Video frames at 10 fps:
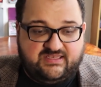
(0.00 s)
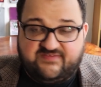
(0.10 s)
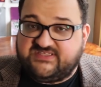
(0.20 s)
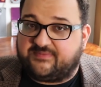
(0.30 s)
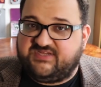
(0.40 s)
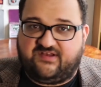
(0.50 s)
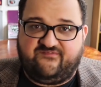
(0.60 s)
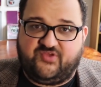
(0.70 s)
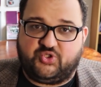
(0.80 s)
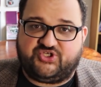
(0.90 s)
lives up to
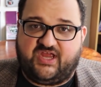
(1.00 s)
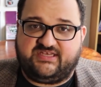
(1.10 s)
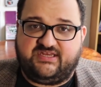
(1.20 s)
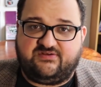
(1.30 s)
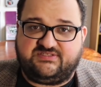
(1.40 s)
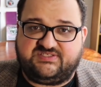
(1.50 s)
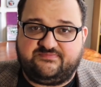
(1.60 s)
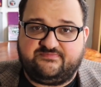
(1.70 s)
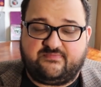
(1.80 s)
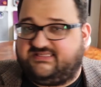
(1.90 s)
Confucian
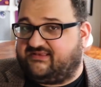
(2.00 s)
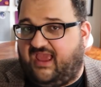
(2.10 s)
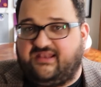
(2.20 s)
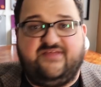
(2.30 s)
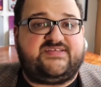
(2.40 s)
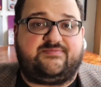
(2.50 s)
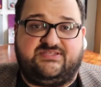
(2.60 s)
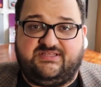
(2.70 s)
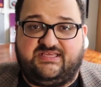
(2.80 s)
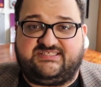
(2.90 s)
ideals, and lives up
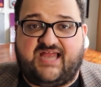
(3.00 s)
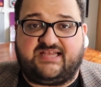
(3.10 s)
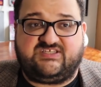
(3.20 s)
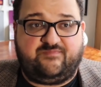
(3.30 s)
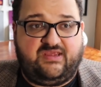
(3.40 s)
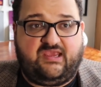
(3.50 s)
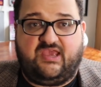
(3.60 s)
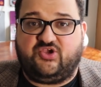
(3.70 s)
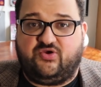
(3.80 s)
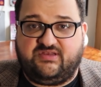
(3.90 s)
to the status of being
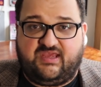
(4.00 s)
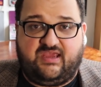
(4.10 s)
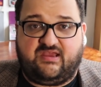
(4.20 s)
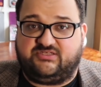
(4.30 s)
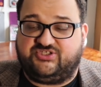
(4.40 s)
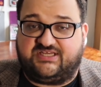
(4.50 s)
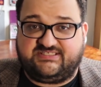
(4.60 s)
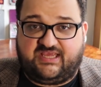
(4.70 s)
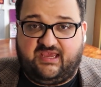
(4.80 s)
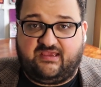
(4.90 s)
a good king, a
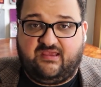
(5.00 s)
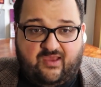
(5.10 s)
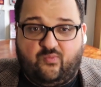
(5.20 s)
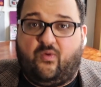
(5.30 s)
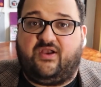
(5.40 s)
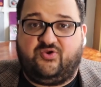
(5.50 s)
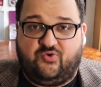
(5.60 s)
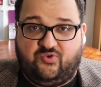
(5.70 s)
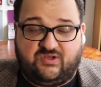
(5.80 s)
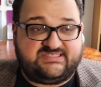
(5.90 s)
just king, and one
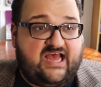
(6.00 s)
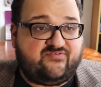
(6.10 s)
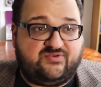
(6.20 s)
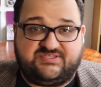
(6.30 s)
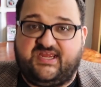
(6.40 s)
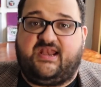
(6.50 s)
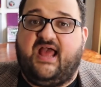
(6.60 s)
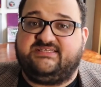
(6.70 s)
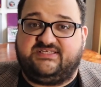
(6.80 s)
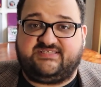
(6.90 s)
who looks after their state
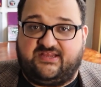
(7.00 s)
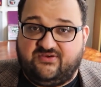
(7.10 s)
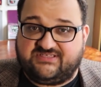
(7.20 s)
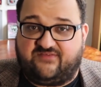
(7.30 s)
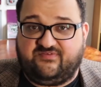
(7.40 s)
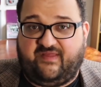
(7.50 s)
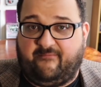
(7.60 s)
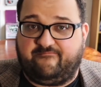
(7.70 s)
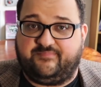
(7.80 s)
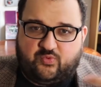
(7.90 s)
as the state looks after
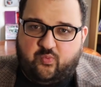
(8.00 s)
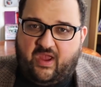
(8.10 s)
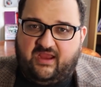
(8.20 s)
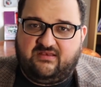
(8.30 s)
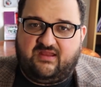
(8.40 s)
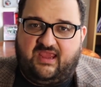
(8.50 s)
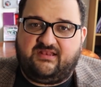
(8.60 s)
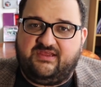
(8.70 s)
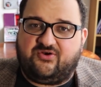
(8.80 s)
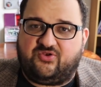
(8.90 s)
them. But when
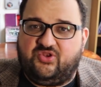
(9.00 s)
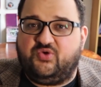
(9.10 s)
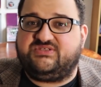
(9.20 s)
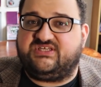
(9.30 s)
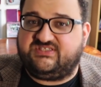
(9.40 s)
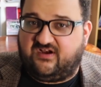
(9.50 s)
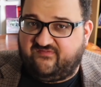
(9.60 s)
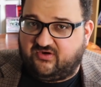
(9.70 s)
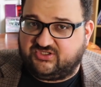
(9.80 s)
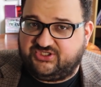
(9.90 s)
a leader loses their
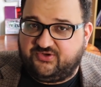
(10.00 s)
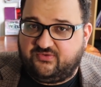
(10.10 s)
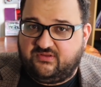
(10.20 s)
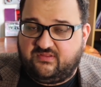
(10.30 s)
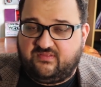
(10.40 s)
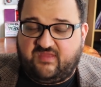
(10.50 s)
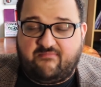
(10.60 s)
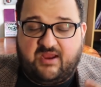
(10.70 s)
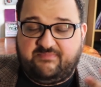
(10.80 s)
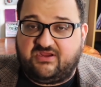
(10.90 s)
virtue,
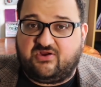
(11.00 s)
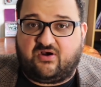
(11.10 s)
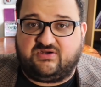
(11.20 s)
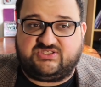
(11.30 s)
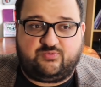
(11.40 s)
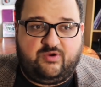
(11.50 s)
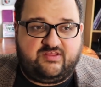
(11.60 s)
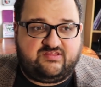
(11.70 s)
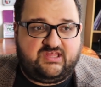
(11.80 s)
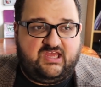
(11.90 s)
they might be cursed
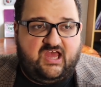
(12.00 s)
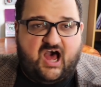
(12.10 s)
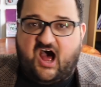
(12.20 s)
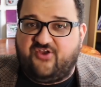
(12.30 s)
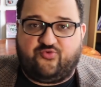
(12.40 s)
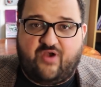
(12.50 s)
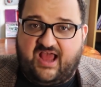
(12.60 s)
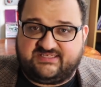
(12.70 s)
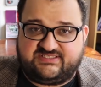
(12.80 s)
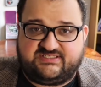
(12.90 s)
with
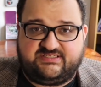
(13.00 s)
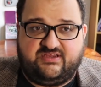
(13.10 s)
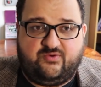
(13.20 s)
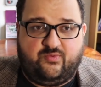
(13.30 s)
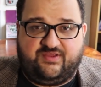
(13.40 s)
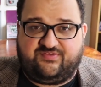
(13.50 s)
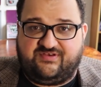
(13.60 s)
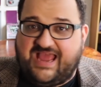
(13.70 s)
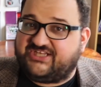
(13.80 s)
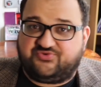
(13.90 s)
unrest,
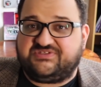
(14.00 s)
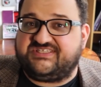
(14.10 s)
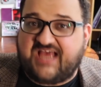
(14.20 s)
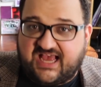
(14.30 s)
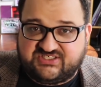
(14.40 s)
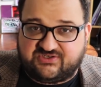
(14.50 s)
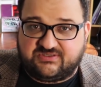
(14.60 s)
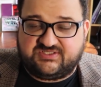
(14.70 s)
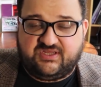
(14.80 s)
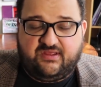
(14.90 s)
with natural
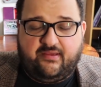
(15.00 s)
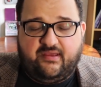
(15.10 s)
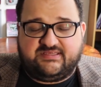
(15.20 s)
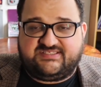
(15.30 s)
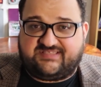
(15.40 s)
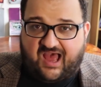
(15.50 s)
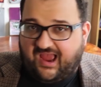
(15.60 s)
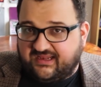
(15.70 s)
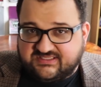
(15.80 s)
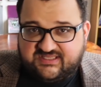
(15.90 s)
disasters,
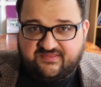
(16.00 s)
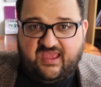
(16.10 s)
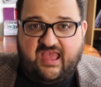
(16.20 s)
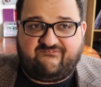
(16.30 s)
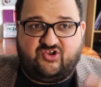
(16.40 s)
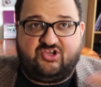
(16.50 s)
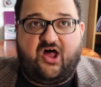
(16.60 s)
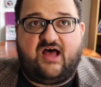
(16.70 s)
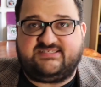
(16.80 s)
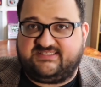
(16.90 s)
signs that they have
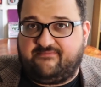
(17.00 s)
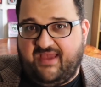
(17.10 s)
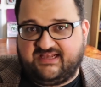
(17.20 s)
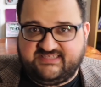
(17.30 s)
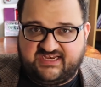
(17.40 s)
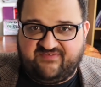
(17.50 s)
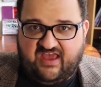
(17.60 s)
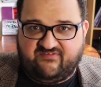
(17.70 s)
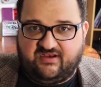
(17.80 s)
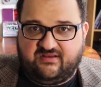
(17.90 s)
lost the mandate of
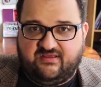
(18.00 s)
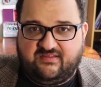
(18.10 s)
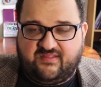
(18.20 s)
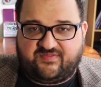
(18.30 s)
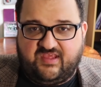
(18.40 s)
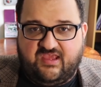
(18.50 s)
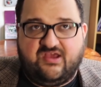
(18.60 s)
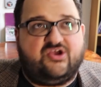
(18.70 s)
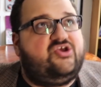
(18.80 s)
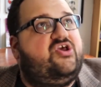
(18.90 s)
heaven, that the
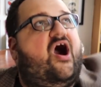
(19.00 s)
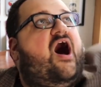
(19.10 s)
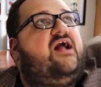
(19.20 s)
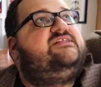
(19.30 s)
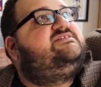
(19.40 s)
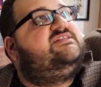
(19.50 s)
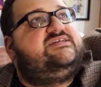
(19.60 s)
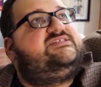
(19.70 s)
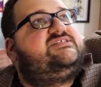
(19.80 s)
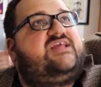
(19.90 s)
gods in
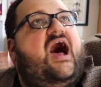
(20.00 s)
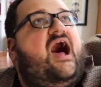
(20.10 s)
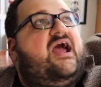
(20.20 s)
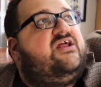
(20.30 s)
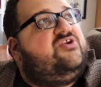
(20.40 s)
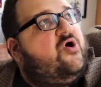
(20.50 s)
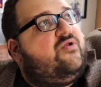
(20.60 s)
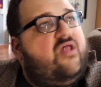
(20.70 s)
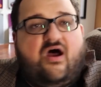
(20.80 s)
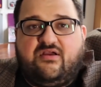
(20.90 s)
the sky
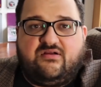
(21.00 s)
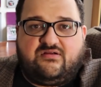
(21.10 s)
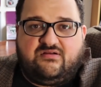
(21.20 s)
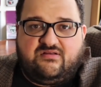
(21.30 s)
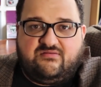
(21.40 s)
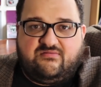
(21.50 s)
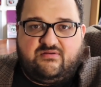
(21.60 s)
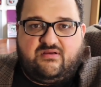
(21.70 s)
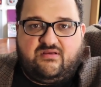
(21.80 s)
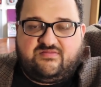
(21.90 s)
no longer
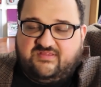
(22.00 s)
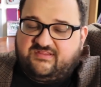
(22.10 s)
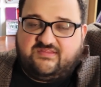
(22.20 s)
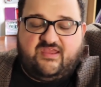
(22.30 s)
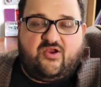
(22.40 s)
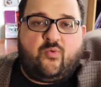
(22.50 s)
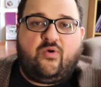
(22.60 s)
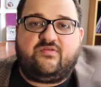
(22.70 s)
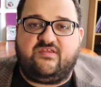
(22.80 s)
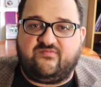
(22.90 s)
think that they are
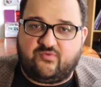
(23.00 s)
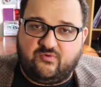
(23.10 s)
worthy of